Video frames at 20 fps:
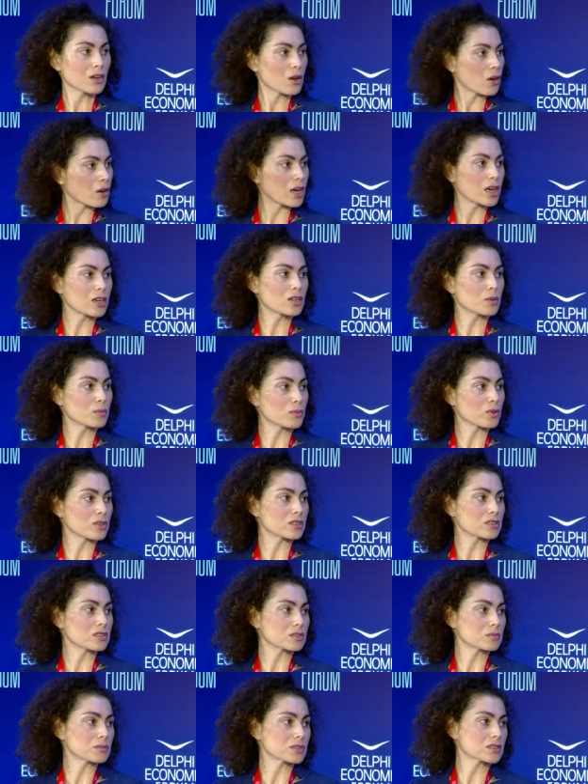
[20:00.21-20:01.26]
local
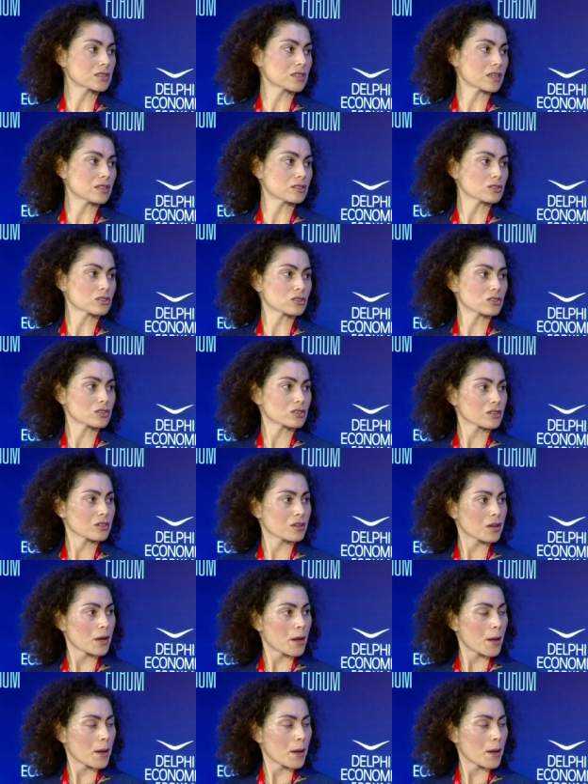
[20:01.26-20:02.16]
communities, Mr. Retsos?